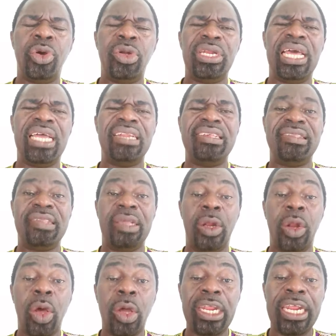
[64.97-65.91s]
note that it's the
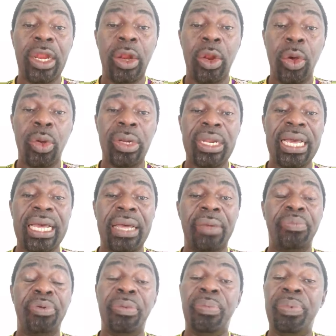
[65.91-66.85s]
Lord alone that
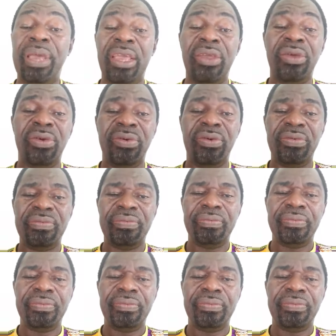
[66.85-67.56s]
can prepare you